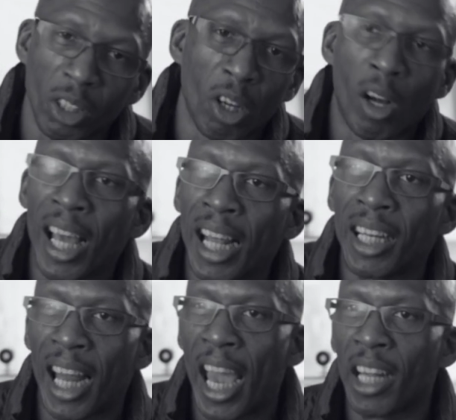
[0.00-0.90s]

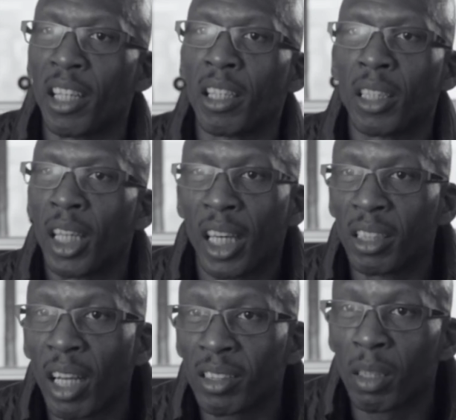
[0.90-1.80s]
Atlanta, it
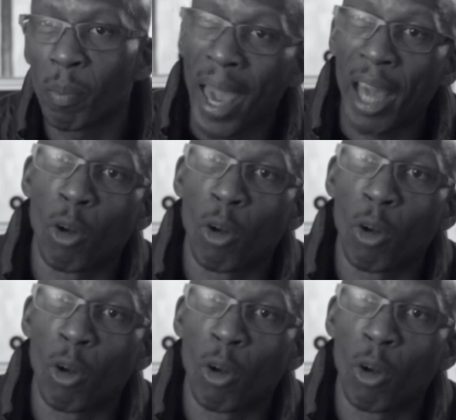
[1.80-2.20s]
doesn't matter,